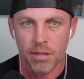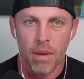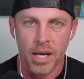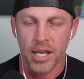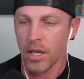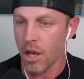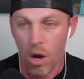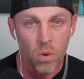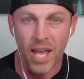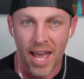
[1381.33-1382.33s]
money.
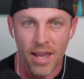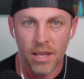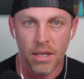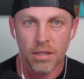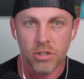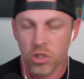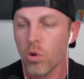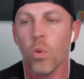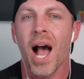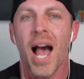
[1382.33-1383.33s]
Okay, so
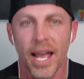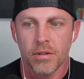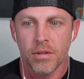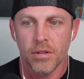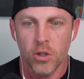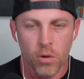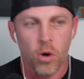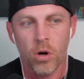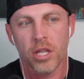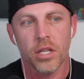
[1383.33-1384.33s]
do I. You
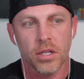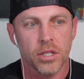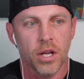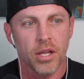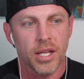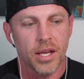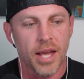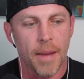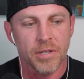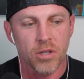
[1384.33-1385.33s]
heard on the
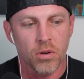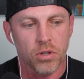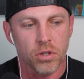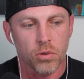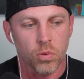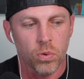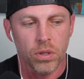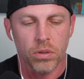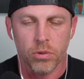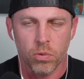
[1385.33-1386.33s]
episode
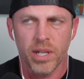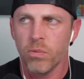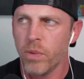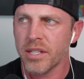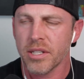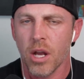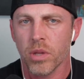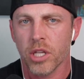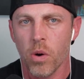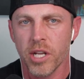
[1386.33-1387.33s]
3 weeks ago
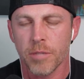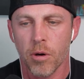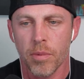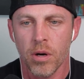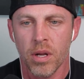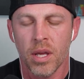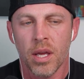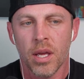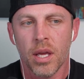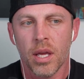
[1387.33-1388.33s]
with Cody Sperber,
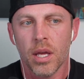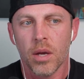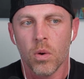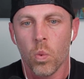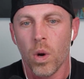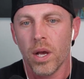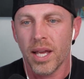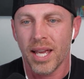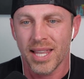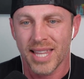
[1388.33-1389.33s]
what
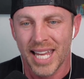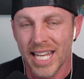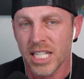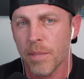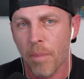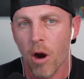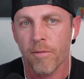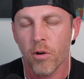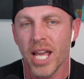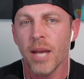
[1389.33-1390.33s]
the easy part
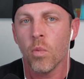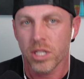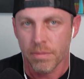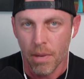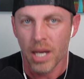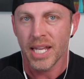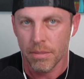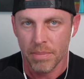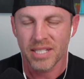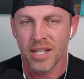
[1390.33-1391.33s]
for him was money
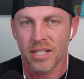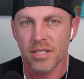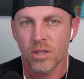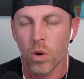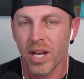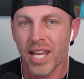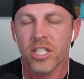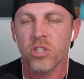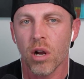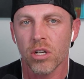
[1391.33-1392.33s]
and business. Where he
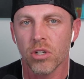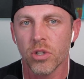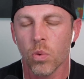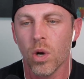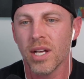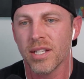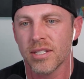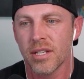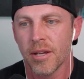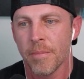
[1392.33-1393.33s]
struggled
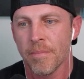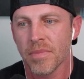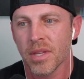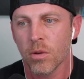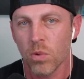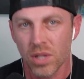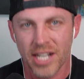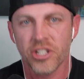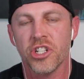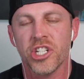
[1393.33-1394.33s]
was
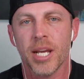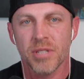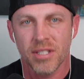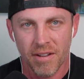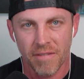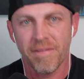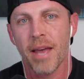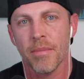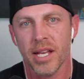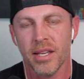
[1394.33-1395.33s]
relationships and
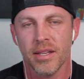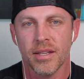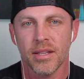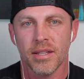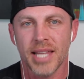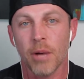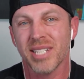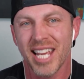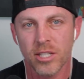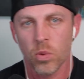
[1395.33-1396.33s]
family. That was
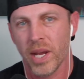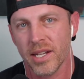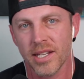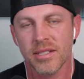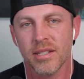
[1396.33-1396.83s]
his weakness.